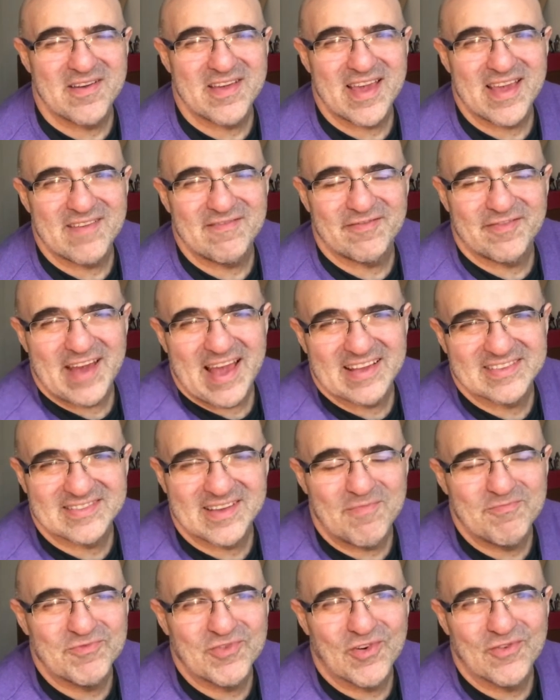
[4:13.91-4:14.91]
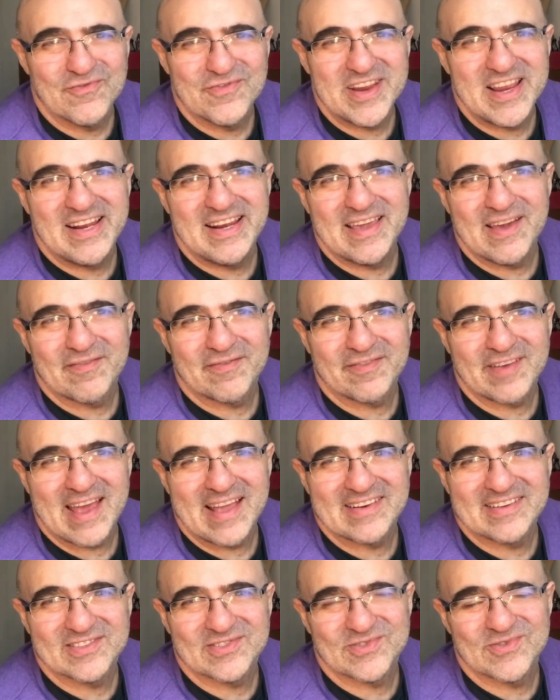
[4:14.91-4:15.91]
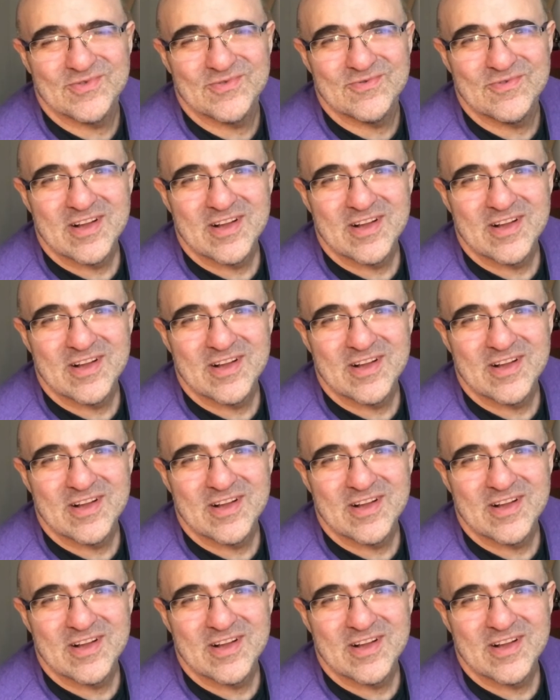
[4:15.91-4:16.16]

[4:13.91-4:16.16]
In fact, I'm not really a fan at all.